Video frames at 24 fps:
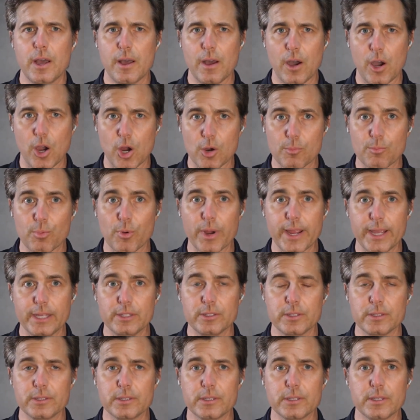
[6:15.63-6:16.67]
our
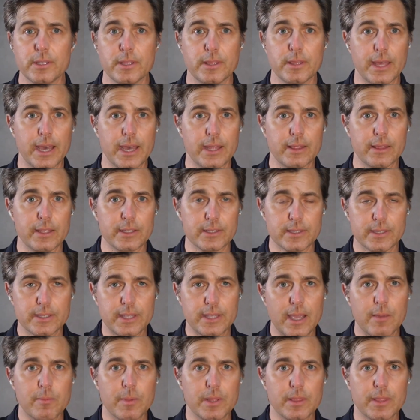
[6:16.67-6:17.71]
brains, that the
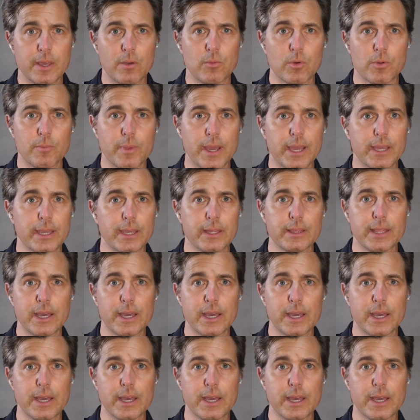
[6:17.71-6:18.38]
statement that we're making,